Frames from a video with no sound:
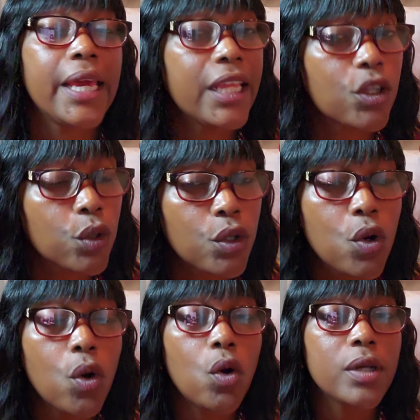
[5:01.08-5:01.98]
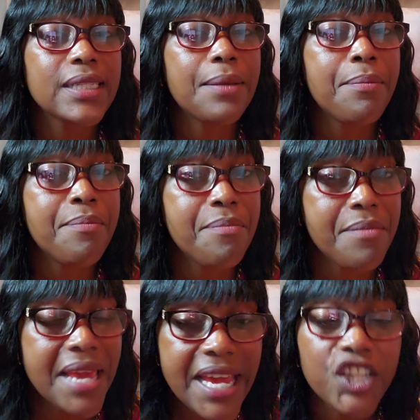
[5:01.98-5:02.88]
it could cause
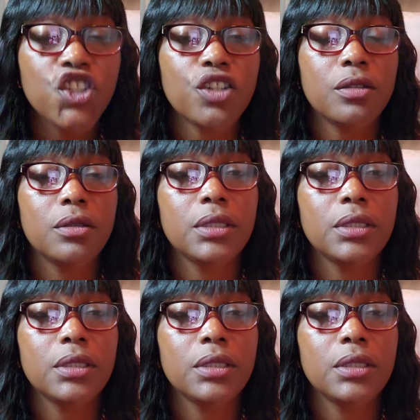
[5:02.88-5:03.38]
major